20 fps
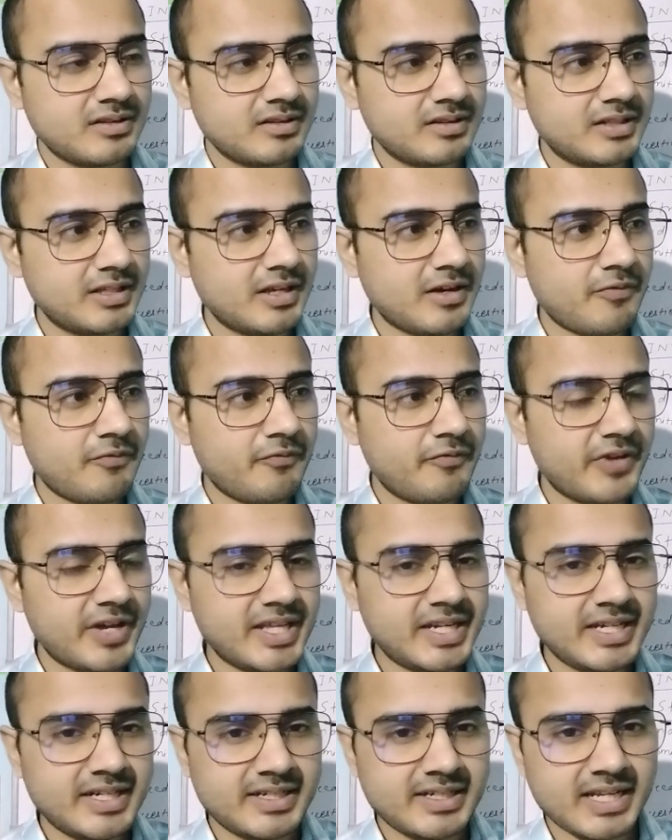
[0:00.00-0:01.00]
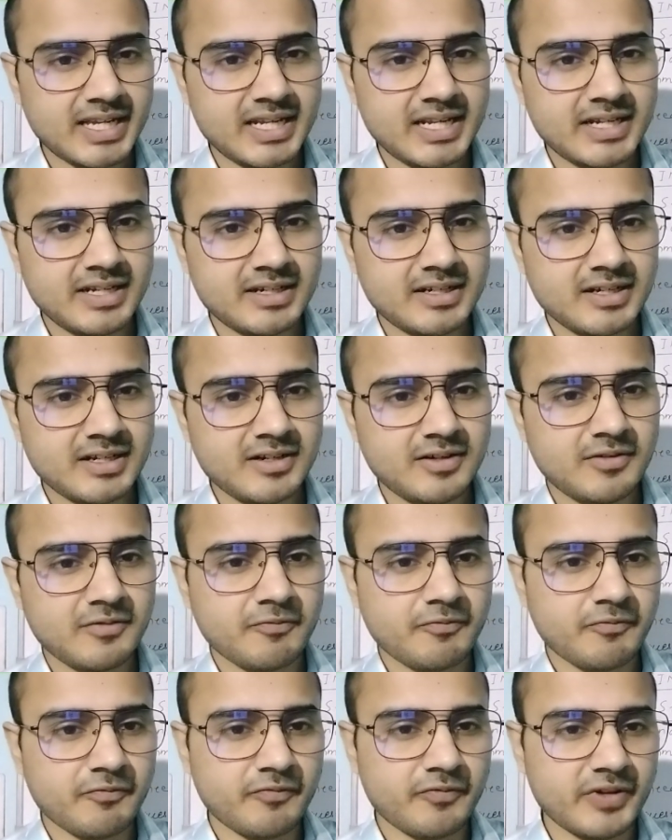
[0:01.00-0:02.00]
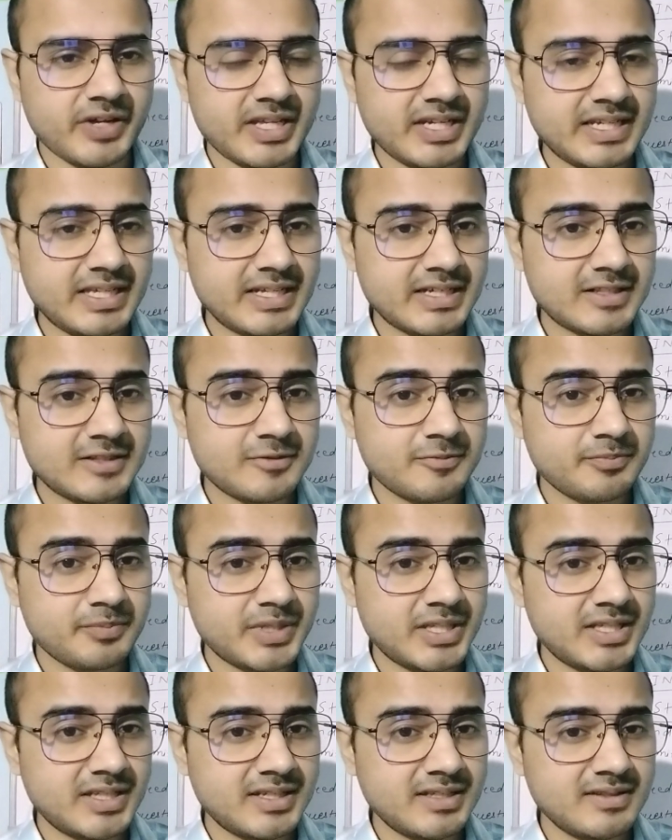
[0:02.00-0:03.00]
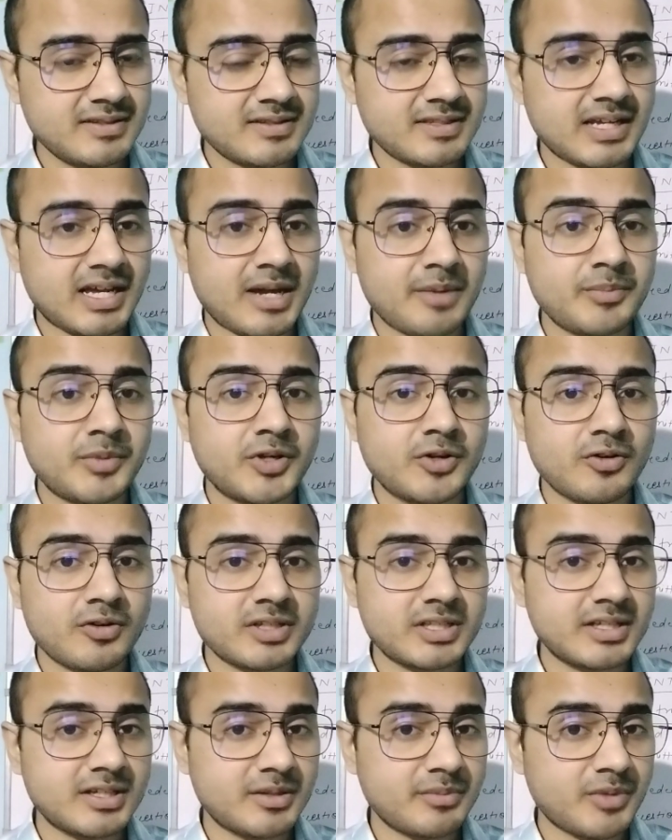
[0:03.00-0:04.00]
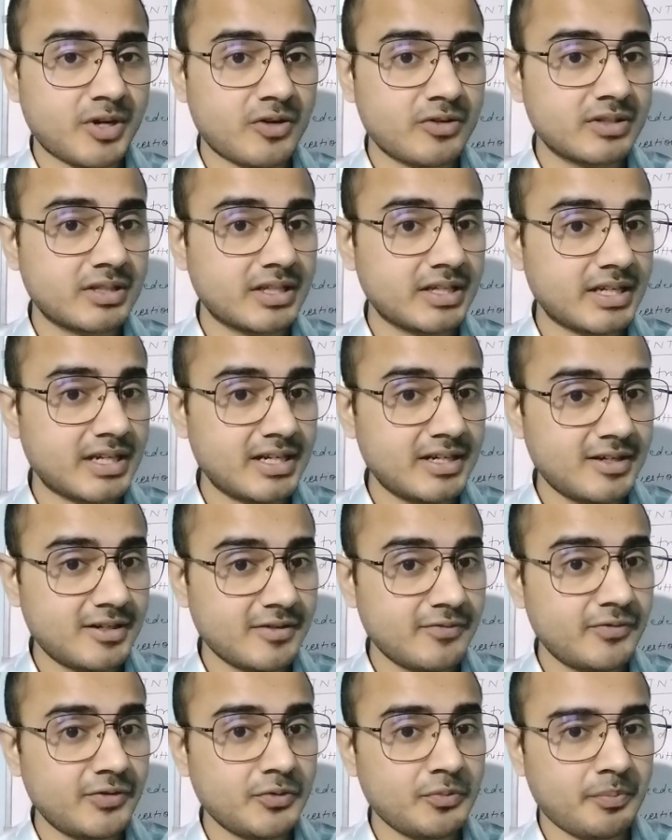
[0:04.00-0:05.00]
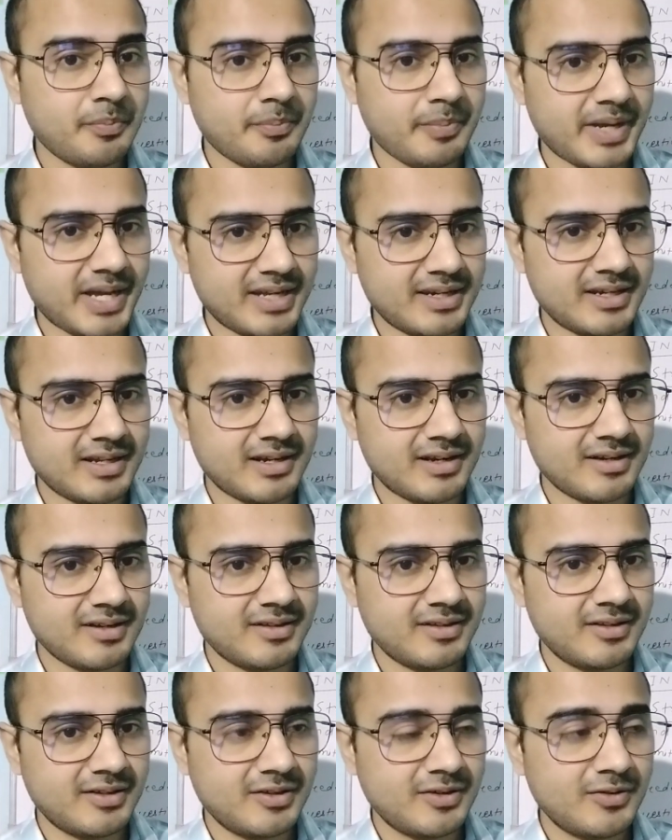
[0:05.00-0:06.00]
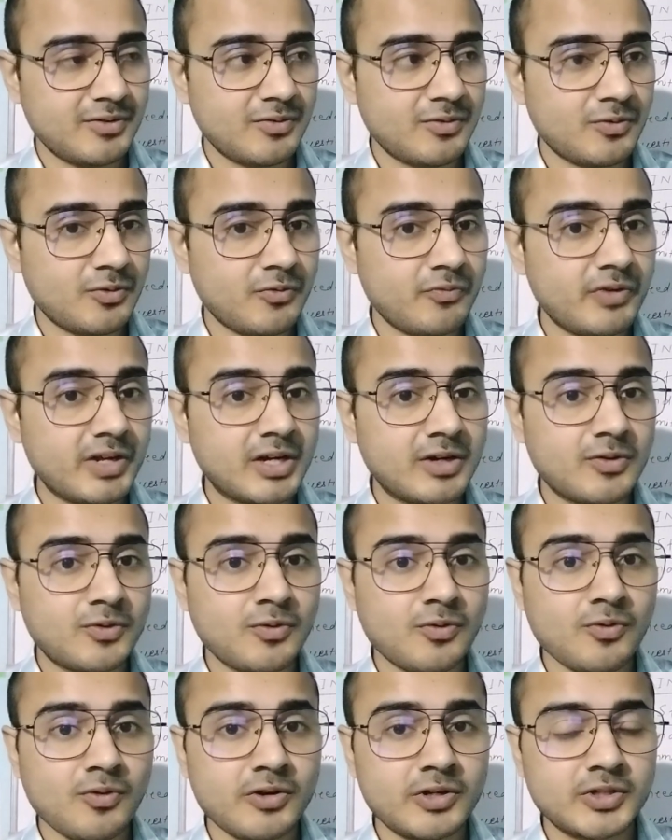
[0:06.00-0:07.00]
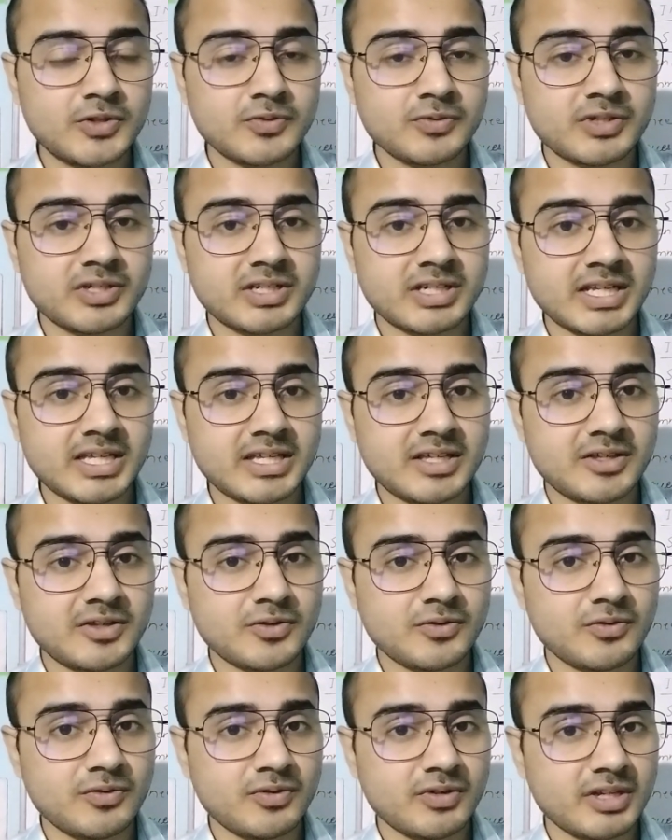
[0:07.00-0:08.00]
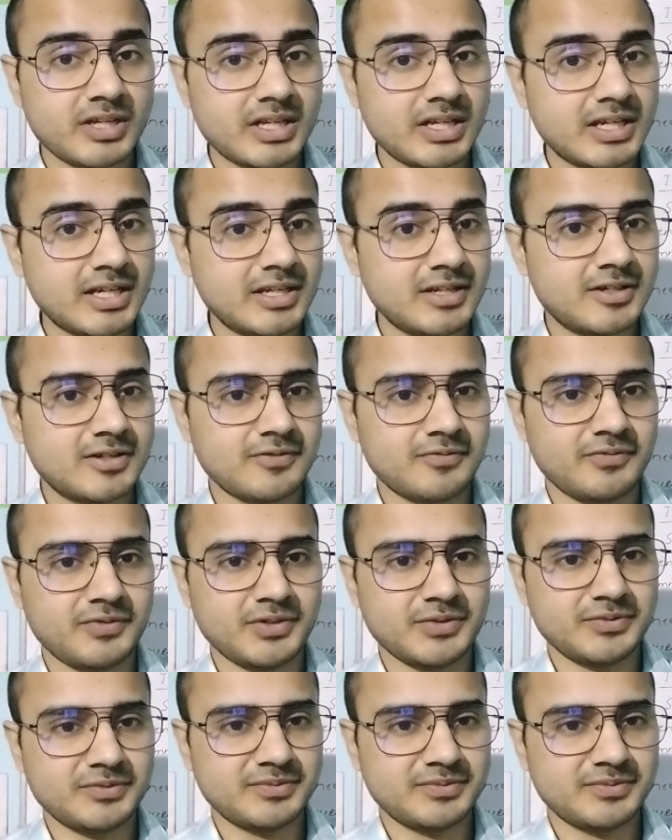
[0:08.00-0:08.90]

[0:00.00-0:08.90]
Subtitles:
They are very talented, very experienced. I'm talking about the interview panel who will go on to take your interview.